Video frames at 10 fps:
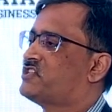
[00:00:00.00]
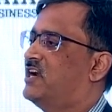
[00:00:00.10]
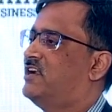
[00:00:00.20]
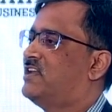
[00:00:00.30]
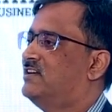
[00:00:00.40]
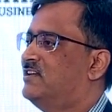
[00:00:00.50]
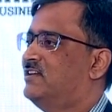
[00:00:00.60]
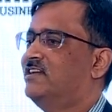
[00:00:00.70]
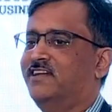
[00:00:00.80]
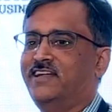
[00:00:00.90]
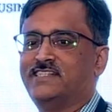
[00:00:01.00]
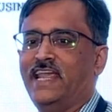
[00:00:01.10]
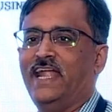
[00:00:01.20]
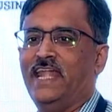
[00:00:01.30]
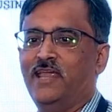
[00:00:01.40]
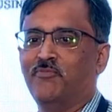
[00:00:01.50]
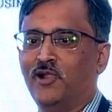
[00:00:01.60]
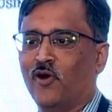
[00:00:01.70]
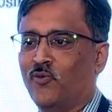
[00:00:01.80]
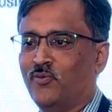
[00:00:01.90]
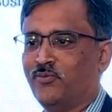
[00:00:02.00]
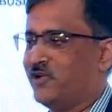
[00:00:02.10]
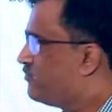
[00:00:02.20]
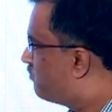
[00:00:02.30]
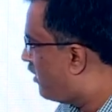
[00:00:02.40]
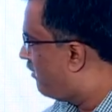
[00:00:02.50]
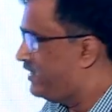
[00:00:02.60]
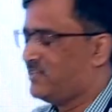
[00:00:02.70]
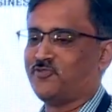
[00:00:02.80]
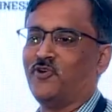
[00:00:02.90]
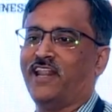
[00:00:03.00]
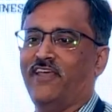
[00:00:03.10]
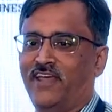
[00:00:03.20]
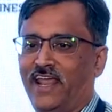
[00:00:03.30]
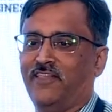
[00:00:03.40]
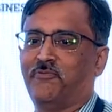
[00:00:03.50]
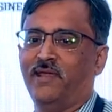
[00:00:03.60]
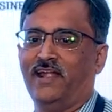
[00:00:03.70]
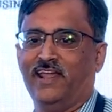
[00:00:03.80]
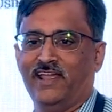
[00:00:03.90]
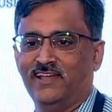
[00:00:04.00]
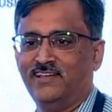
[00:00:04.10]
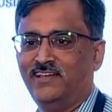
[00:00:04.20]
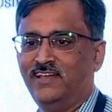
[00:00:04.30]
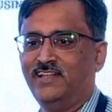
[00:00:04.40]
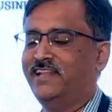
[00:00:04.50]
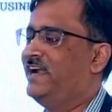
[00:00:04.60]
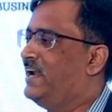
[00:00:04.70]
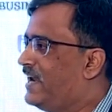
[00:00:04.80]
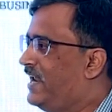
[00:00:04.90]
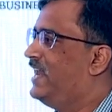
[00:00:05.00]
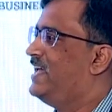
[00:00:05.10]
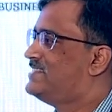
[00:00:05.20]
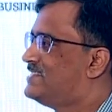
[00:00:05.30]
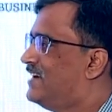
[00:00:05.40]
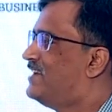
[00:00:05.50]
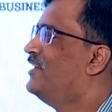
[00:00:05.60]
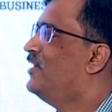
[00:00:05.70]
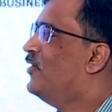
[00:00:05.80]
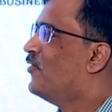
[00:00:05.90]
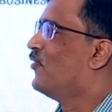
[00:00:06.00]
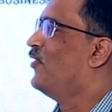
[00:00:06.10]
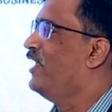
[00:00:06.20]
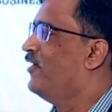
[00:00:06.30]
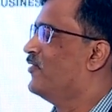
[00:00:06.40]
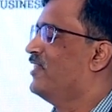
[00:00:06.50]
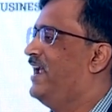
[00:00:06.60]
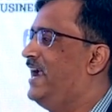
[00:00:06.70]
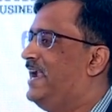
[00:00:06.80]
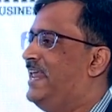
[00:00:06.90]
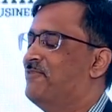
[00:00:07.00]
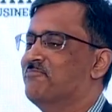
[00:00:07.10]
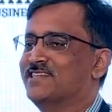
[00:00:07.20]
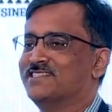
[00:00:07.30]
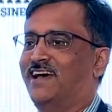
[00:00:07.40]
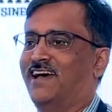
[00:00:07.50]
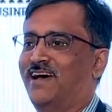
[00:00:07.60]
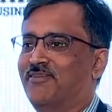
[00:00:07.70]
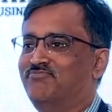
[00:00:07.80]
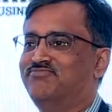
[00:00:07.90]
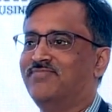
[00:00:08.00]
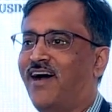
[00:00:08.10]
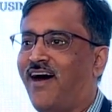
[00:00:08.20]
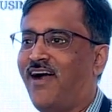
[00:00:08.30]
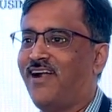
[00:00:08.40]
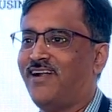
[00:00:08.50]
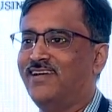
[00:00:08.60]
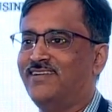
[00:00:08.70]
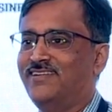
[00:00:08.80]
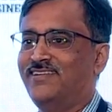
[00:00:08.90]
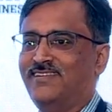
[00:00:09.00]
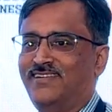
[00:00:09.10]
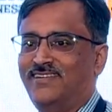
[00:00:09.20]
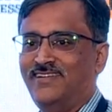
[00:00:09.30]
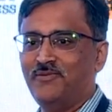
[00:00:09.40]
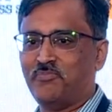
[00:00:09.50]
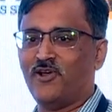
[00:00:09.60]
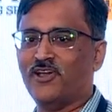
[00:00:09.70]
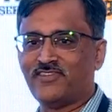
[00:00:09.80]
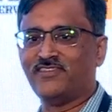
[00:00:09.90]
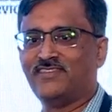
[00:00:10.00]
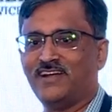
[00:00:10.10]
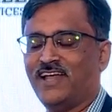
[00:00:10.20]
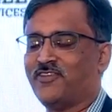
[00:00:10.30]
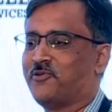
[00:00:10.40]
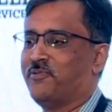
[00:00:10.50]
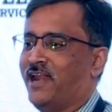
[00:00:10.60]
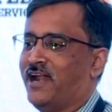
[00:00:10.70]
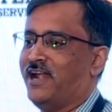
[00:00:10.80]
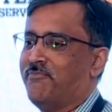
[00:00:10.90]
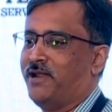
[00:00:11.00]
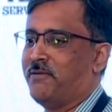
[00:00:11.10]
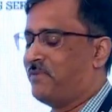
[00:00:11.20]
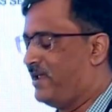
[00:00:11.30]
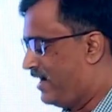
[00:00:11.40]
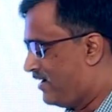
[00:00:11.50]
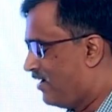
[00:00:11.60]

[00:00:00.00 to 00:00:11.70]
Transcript: shut its ATM down. Because probably this is what they were expecting. They didn't realize that rolling out the ATM is a hard process that has to be replicated